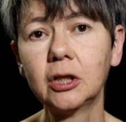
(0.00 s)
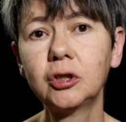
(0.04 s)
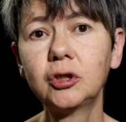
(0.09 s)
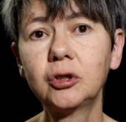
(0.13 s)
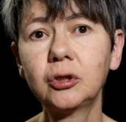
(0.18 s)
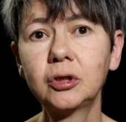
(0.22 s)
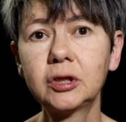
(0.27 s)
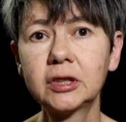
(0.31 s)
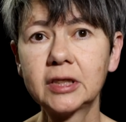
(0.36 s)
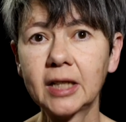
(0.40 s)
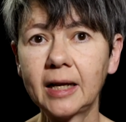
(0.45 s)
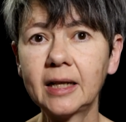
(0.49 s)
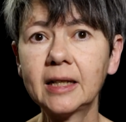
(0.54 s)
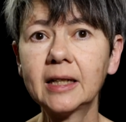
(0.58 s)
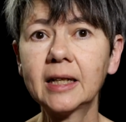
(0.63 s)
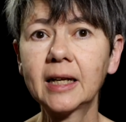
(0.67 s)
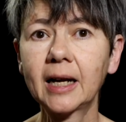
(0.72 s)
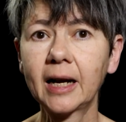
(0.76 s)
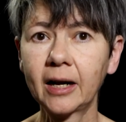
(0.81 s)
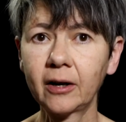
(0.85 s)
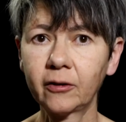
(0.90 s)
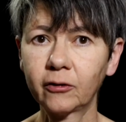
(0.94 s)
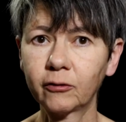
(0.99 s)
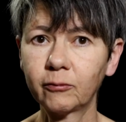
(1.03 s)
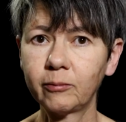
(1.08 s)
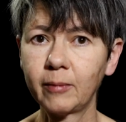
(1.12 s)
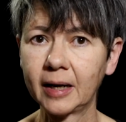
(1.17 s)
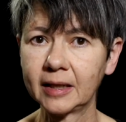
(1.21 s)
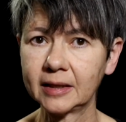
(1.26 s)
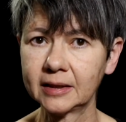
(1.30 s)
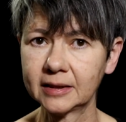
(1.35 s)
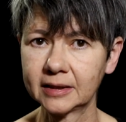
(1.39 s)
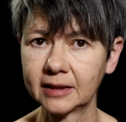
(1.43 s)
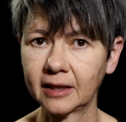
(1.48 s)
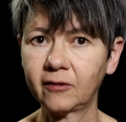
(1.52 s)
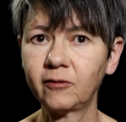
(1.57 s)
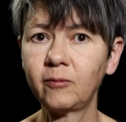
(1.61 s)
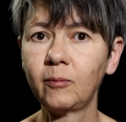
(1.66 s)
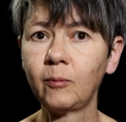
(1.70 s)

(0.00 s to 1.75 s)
to take care of myself